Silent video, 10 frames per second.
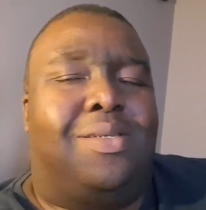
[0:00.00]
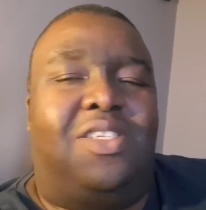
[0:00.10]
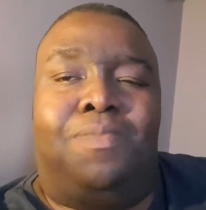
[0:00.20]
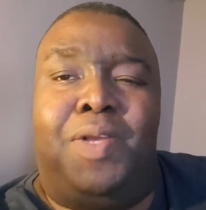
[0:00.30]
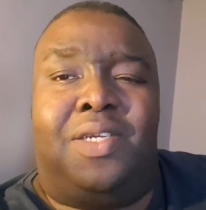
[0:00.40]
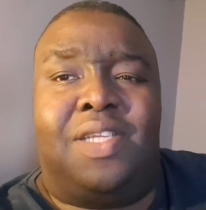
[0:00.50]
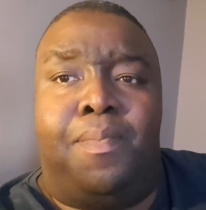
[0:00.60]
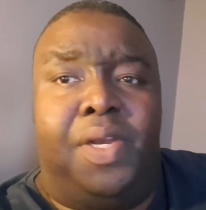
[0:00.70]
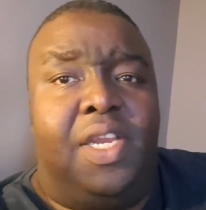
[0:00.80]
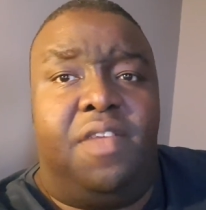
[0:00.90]
Just because I
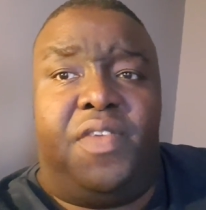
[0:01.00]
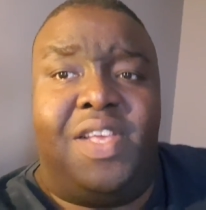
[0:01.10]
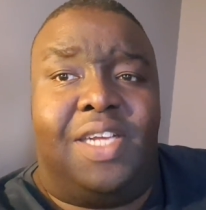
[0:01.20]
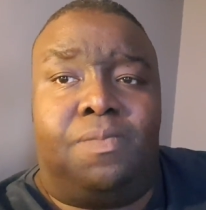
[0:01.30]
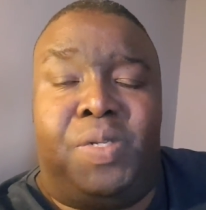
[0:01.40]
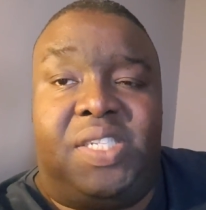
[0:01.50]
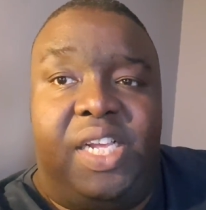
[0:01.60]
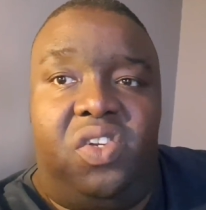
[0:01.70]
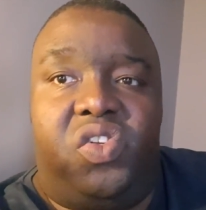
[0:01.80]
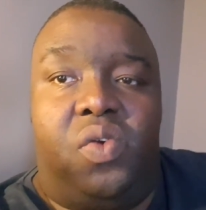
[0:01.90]
believe he has
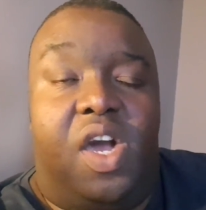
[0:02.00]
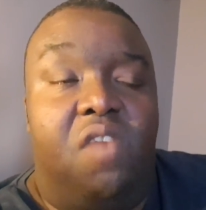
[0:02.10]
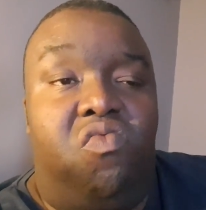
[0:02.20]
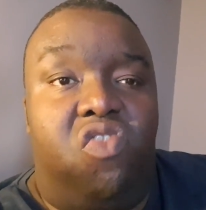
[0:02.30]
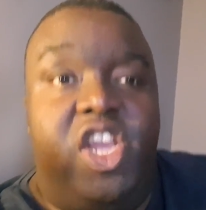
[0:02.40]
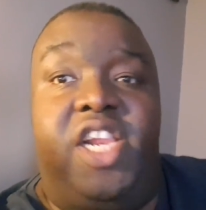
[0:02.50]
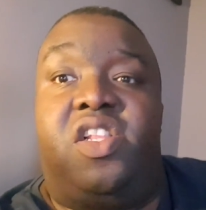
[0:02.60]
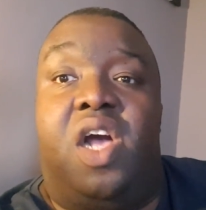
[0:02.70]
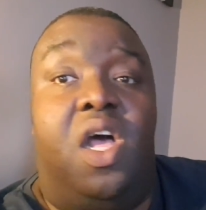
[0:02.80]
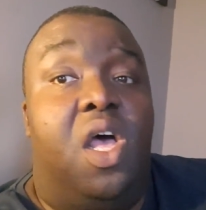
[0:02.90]
potential. I really
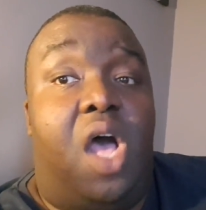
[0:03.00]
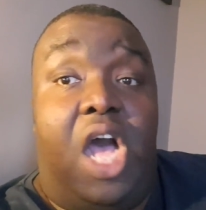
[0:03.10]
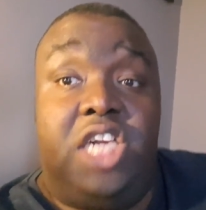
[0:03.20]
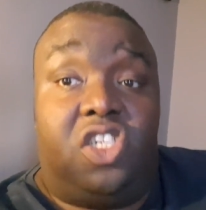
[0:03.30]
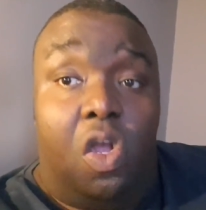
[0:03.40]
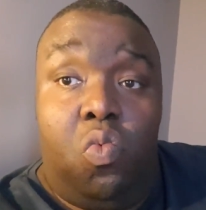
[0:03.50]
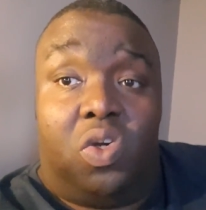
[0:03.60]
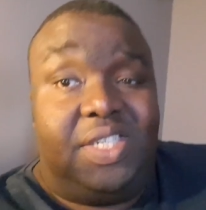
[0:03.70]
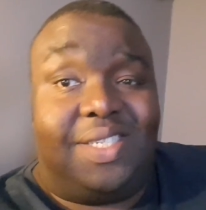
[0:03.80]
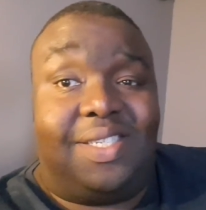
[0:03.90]
do. I don't
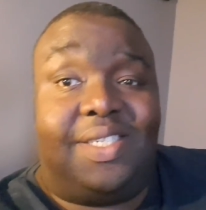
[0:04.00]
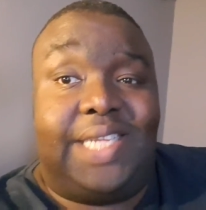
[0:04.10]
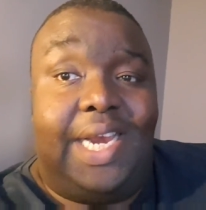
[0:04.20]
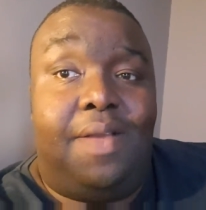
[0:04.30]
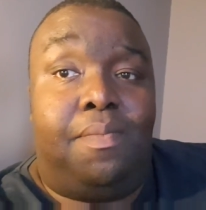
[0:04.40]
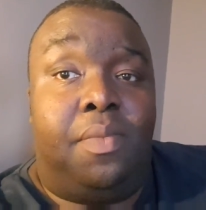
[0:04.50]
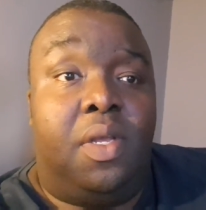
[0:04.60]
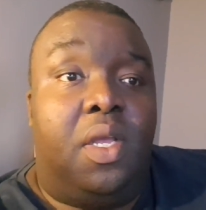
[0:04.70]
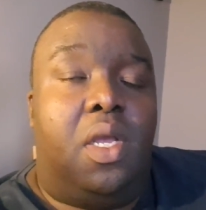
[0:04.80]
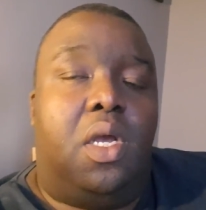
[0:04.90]
want us to sell him.
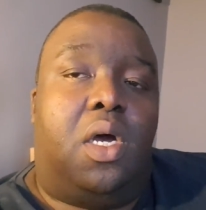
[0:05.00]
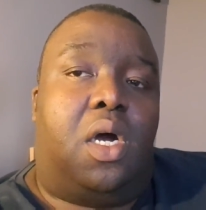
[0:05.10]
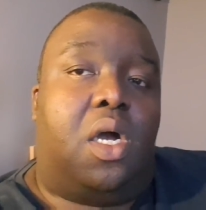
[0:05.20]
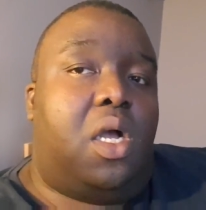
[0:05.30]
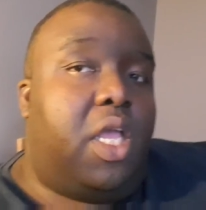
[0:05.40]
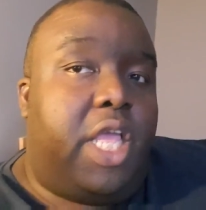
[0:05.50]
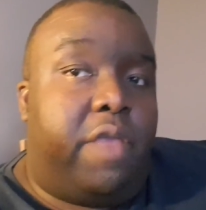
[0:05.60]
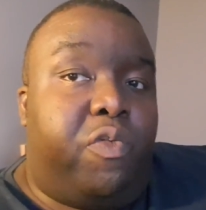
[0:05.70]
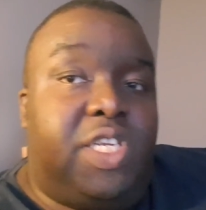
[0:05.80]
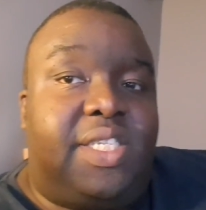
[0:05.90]

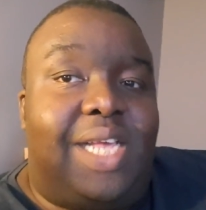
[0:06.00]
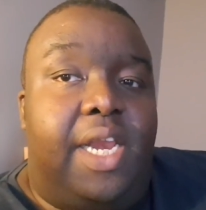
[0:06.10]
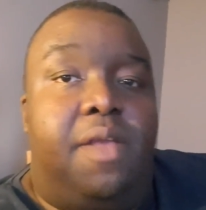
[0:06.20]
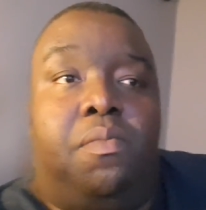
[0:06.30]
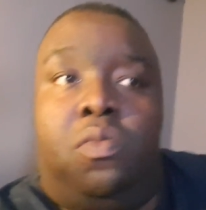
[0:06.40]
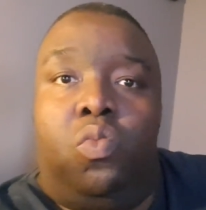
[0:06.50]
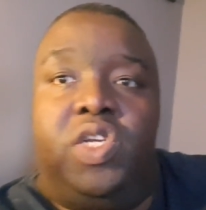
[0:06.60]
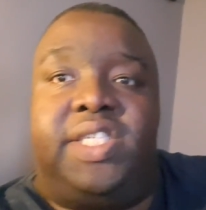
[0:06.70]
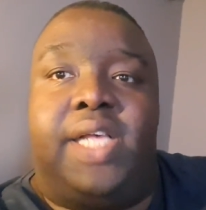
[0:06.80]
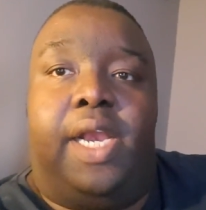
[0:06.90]
If we sell him, we
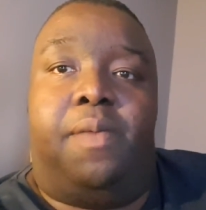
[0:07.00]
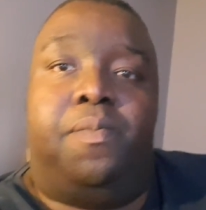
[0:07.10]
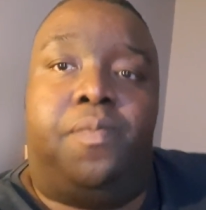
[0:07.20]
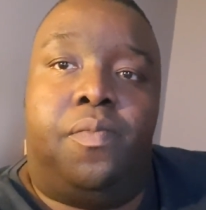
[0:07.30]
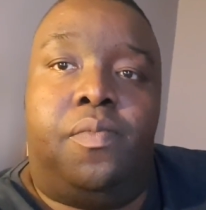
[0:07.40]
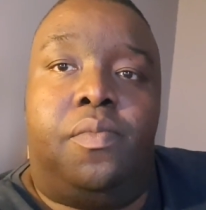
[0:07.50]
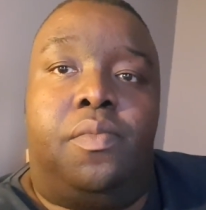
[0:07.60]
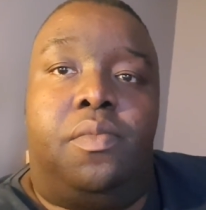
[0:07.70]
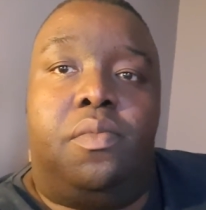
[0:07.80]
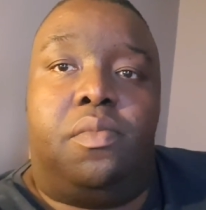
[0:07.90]
sell him.
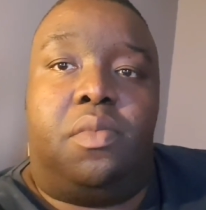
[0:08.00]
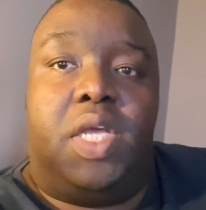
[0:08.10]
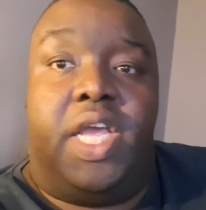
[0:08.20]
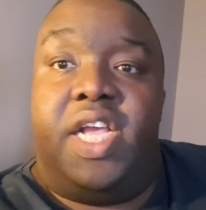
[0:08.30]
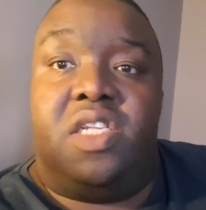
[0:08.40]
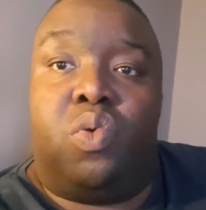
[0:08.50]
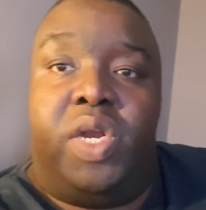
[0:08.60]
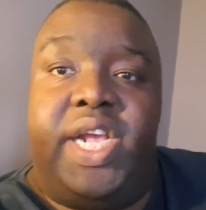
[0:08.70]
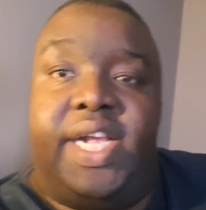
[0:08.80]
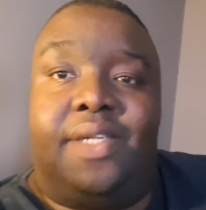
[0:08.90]
It is
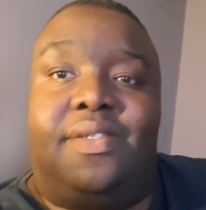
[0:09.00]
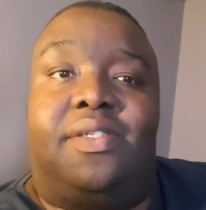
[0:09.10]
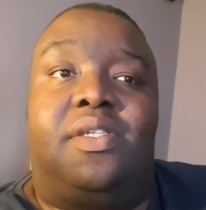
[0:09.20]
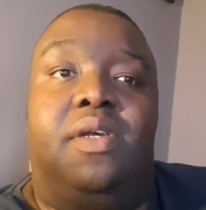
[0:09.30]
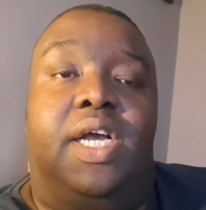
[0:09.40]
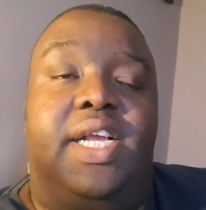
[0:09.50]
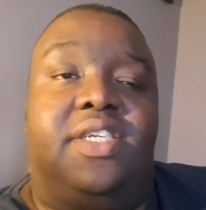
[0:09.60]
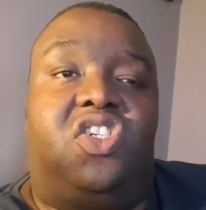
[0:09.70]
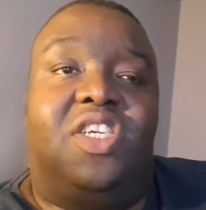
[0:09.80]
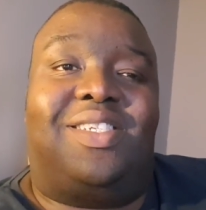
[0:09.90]
what it is.
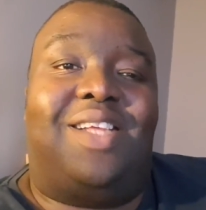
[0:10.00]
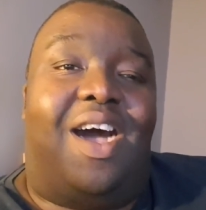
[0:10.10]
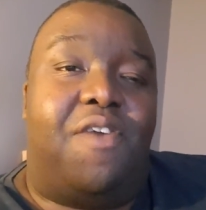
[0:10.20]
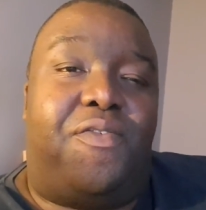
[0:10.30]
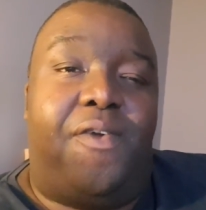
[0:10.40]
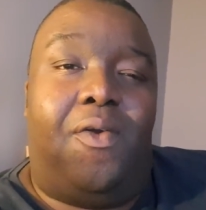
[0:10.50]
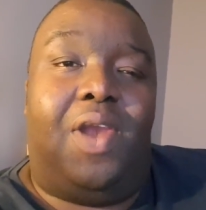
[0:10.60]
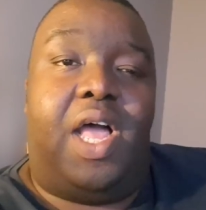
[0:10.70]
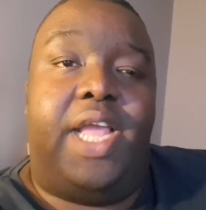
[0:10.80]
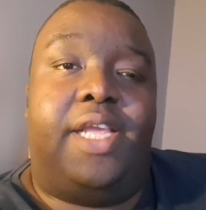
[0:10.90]
It's just, I feel
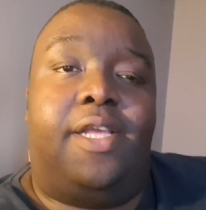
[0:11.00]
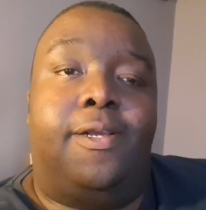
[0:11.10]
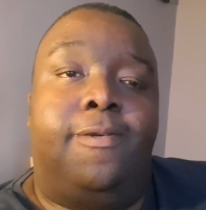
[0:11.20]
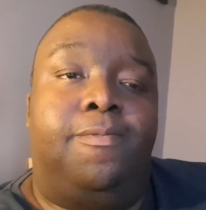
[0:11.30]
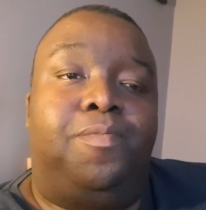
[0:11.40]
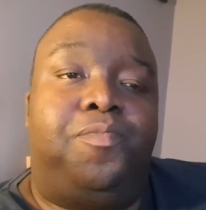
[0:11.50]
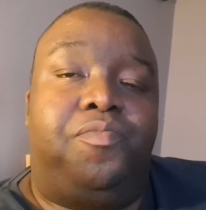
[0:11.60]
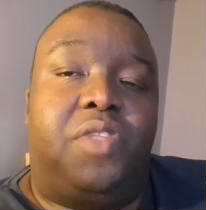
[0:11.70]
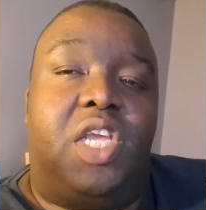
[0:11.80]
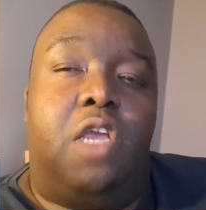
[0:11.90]
like
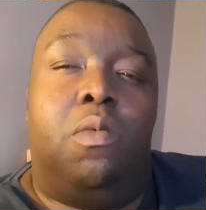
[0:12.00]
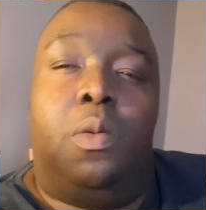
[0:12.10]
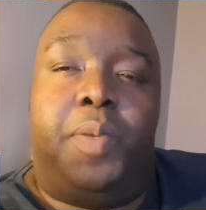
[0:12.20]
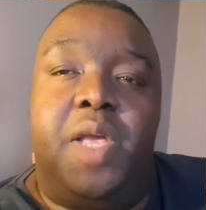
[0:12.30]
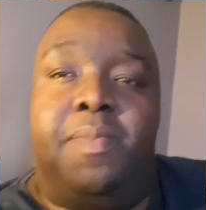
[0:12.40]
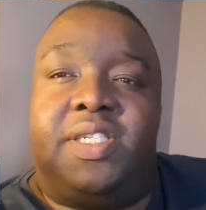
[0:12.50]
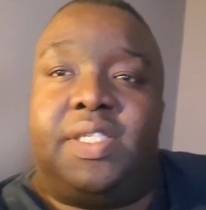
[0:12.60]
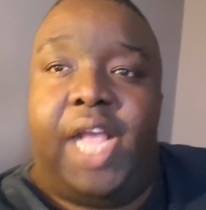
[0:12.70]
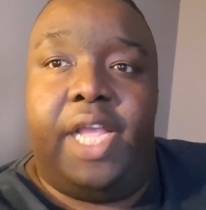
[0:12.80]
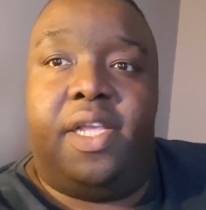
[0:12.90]
it will be a
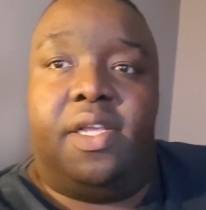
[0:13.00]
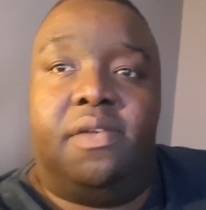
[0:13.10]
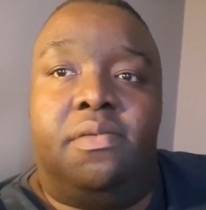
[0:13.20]
mistake.